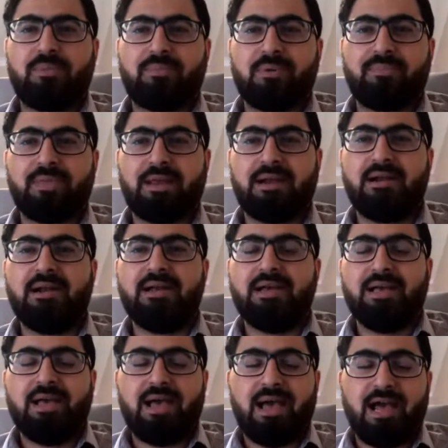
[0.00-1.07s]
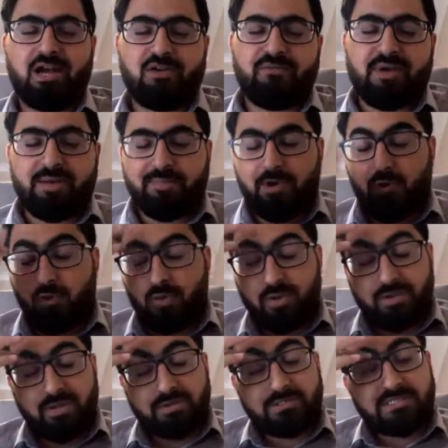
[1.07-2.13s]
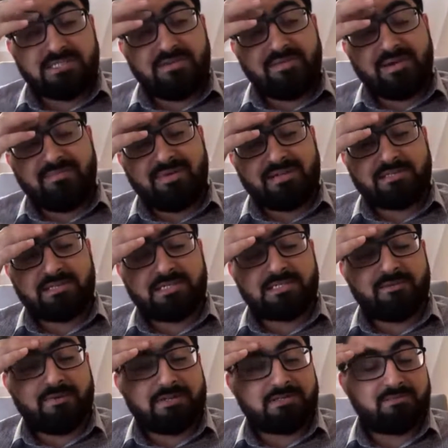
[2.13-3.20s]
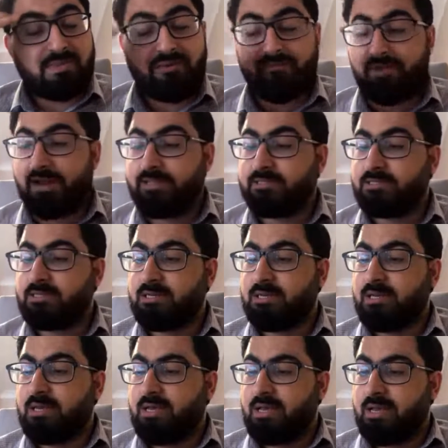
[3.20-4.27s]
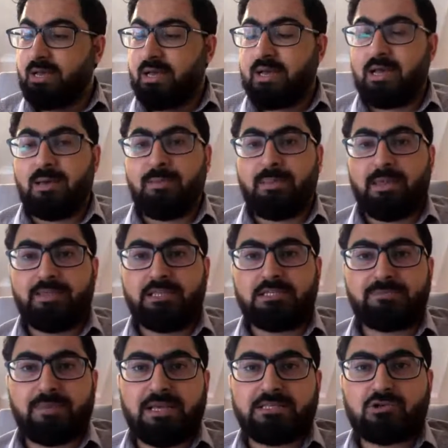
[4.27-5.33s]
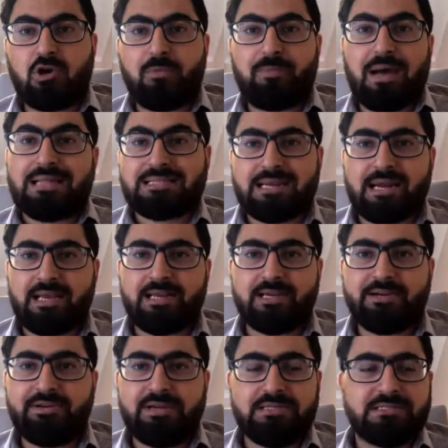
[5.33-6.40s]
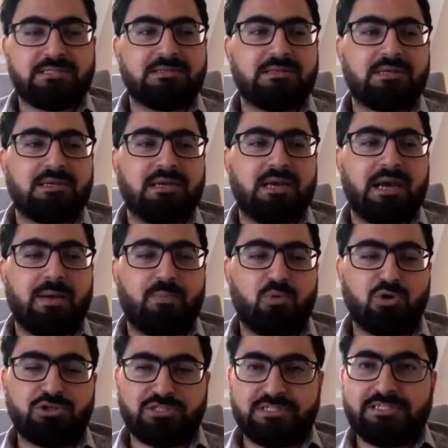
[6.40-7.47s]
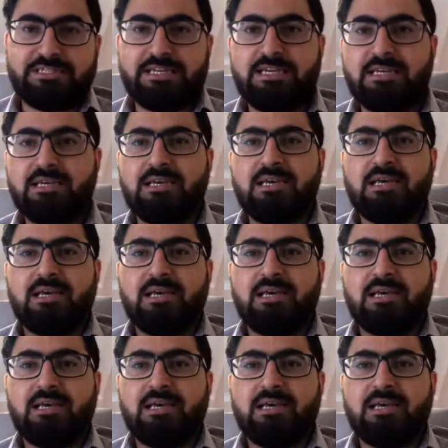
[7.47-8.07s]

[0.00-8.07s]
But from there, I had to find my own way. There was 6 of us, my friends, in this place called Patra in Greece, a port city.